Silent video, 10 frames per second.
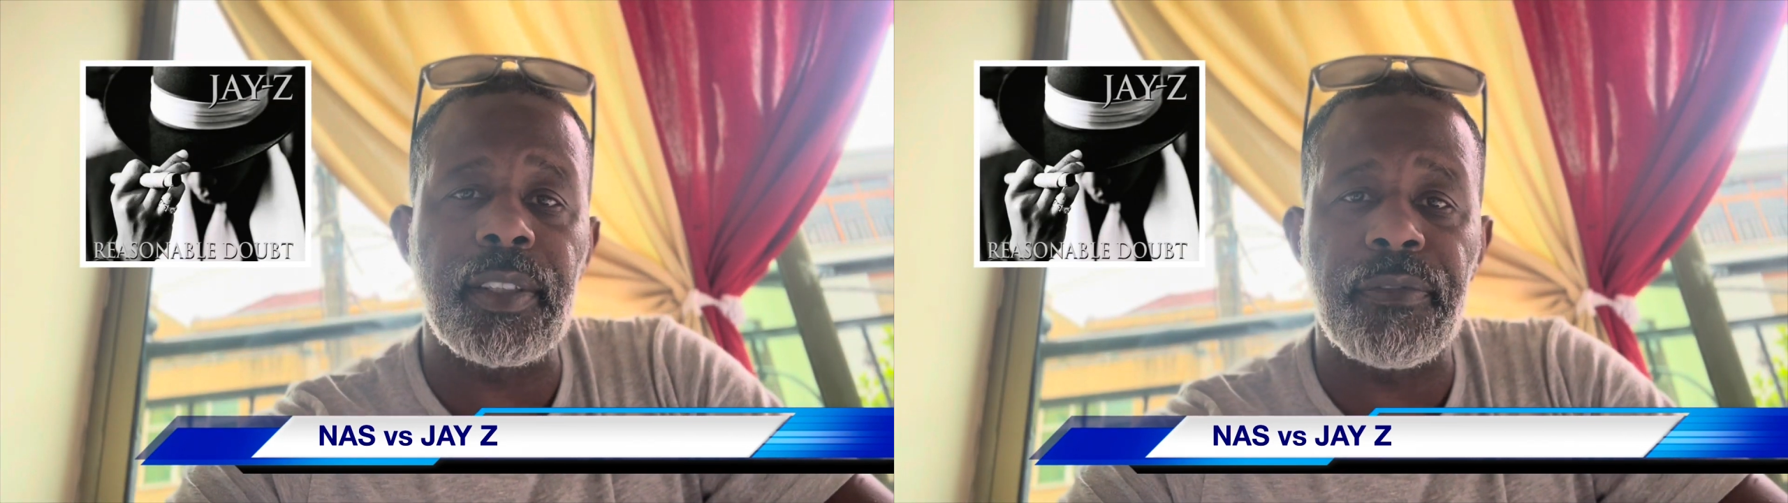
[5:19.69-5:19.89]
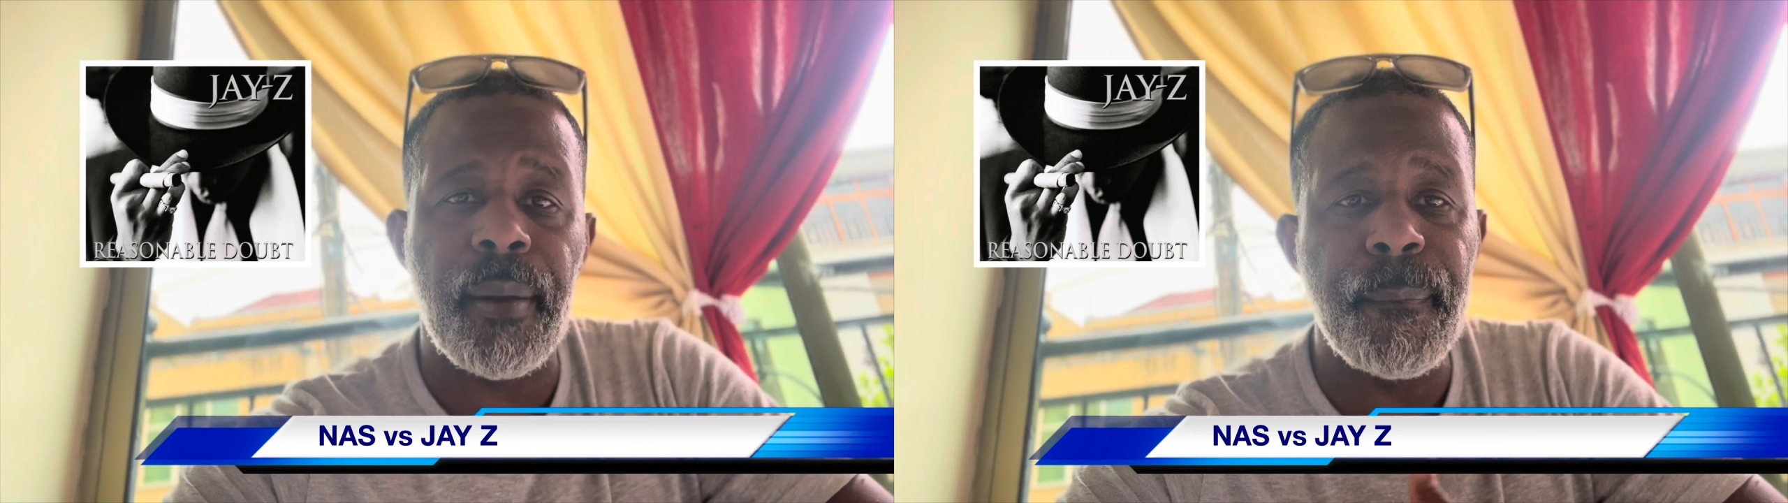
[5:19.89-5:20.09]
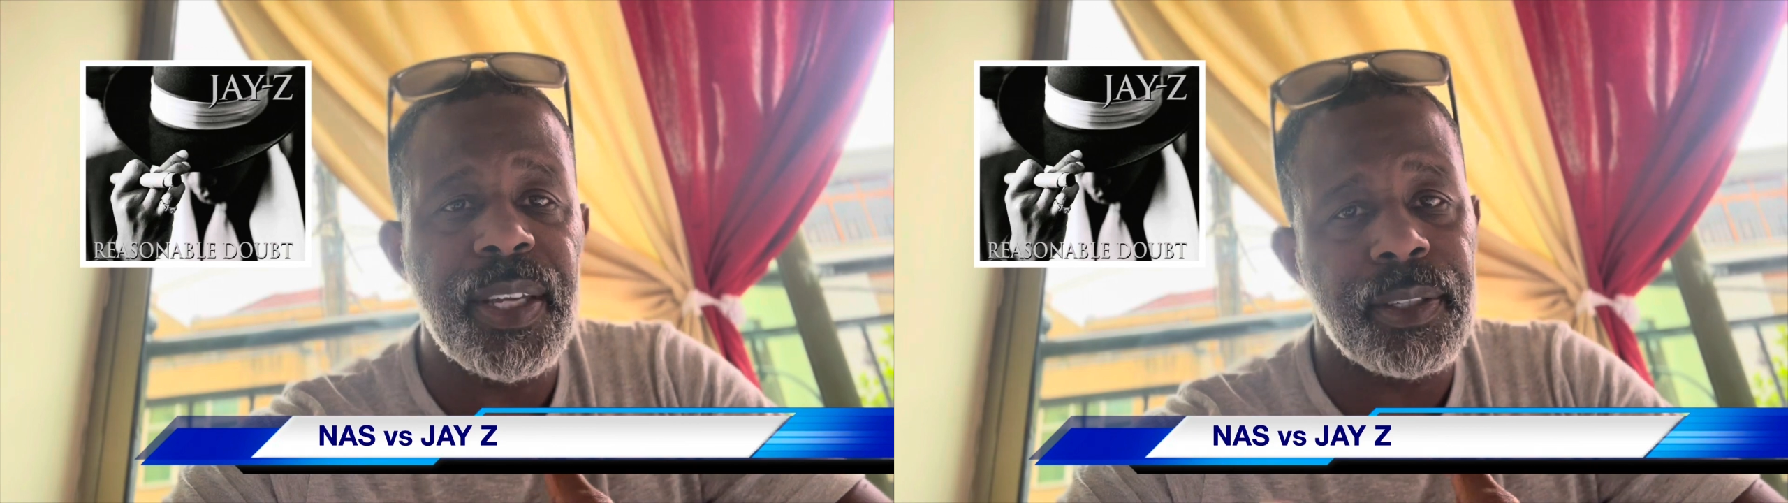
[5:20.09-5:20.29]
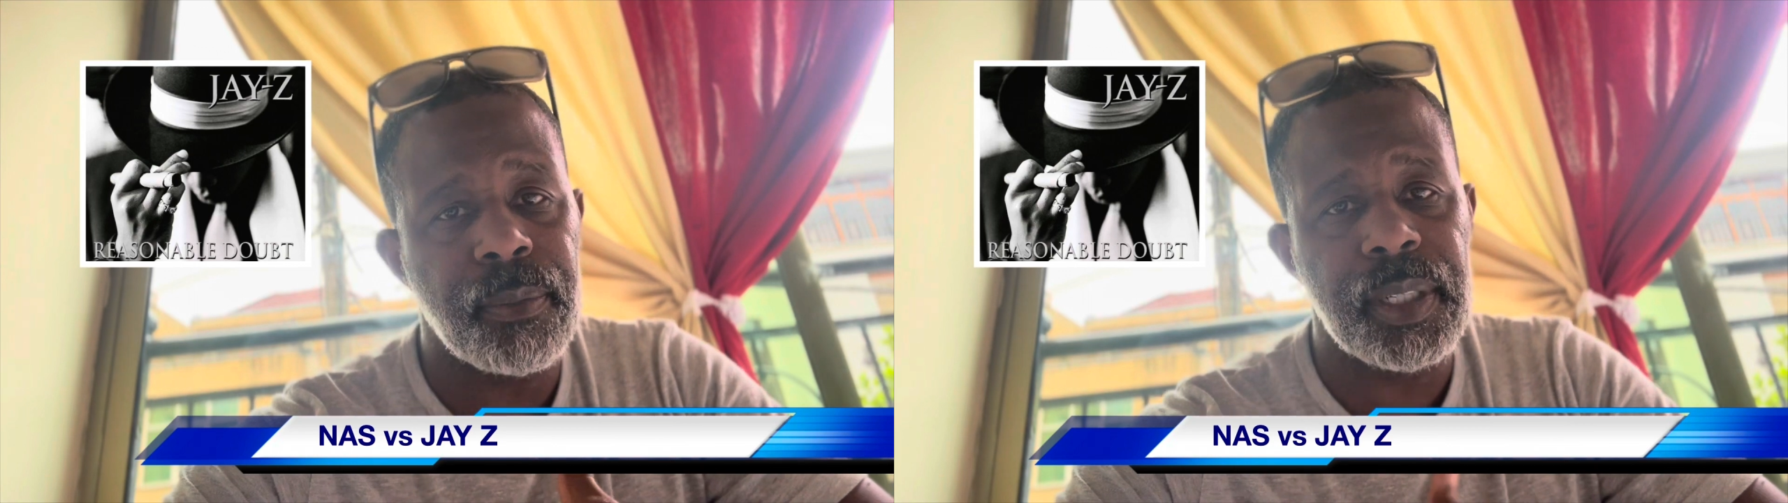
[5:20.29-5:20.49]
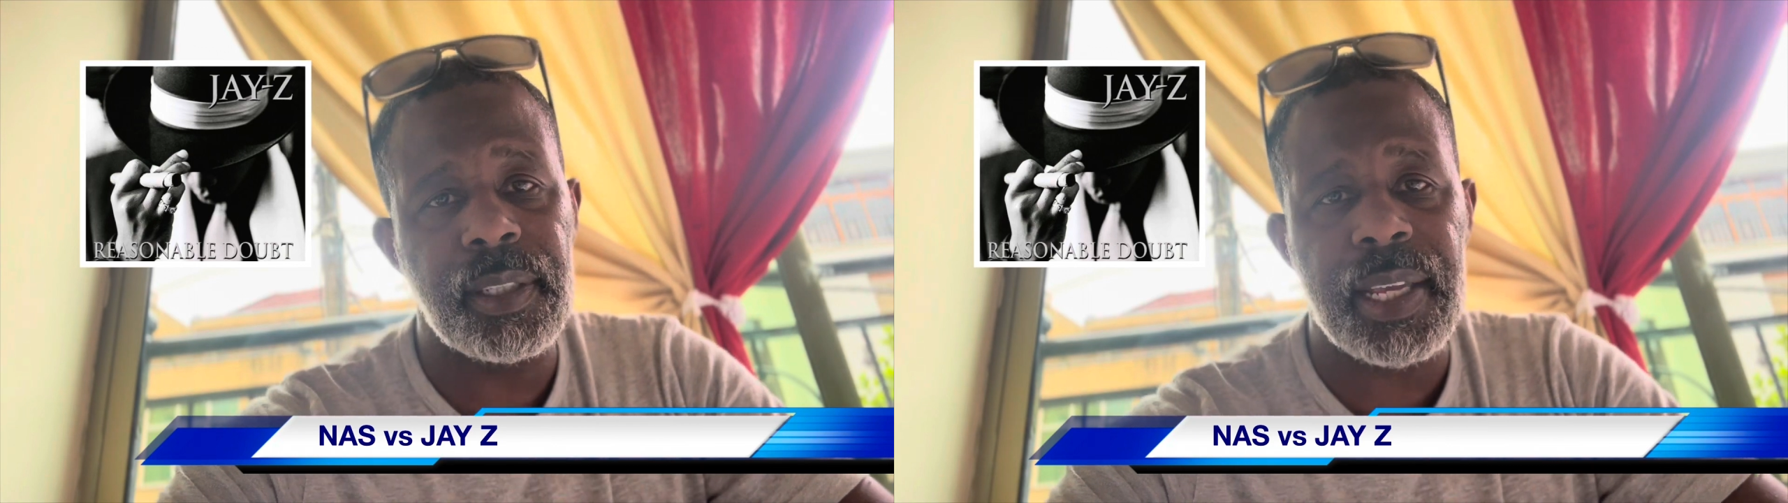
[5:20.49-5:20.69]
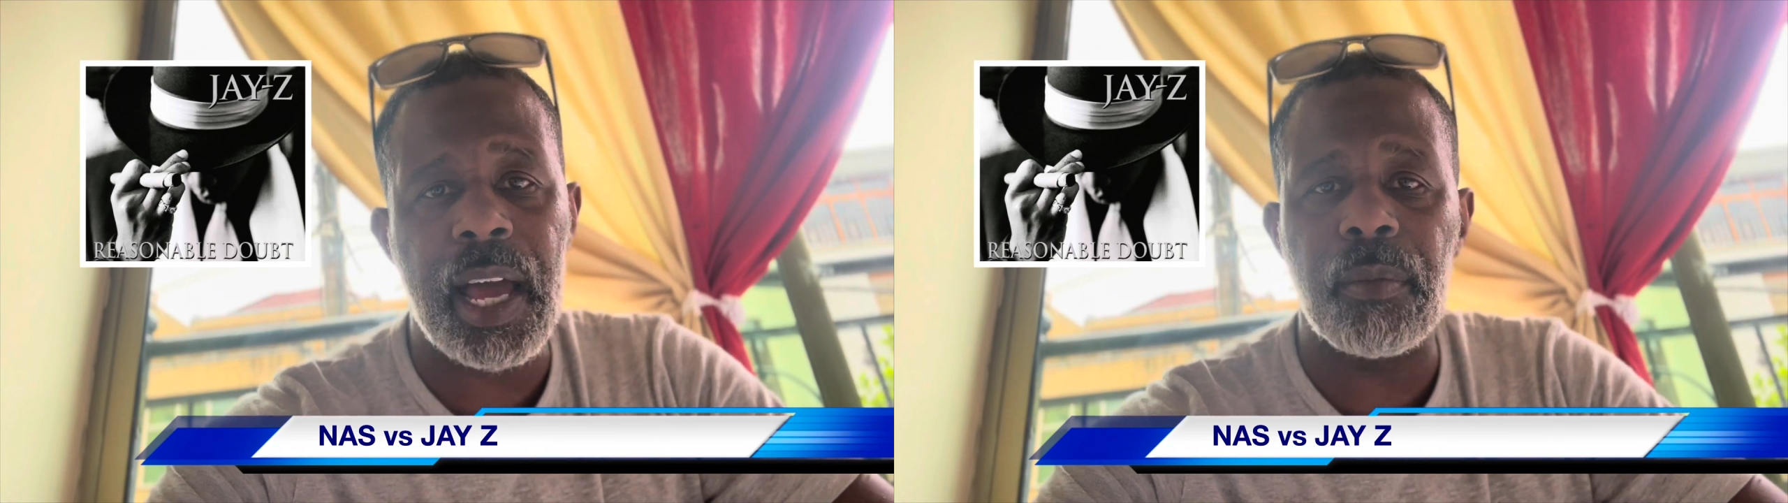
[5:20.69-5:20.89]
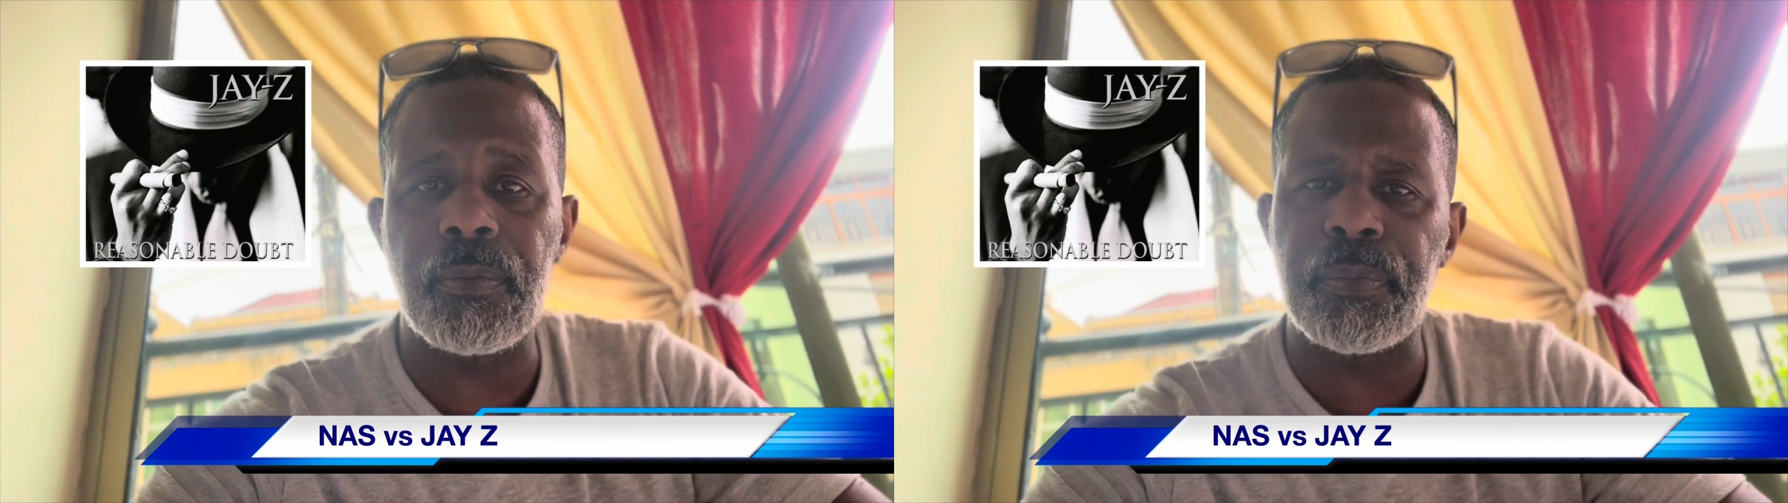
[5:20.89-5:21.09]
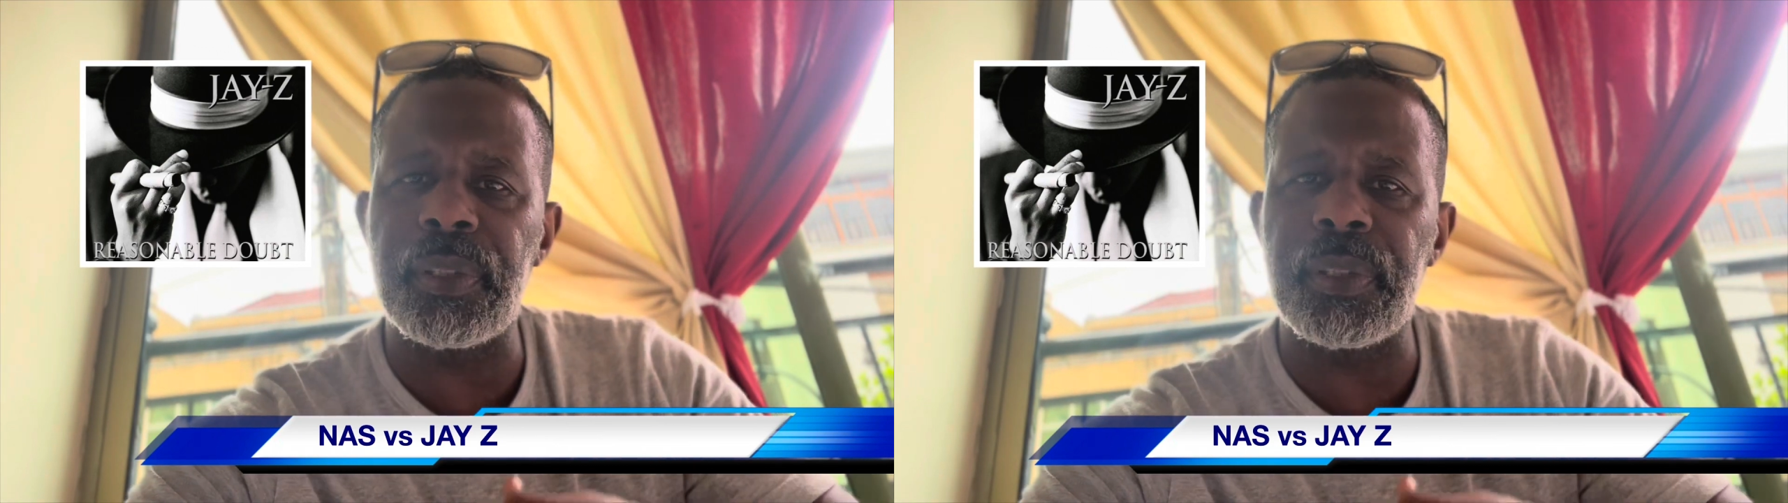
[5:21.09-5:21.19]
if I miss some of these albums,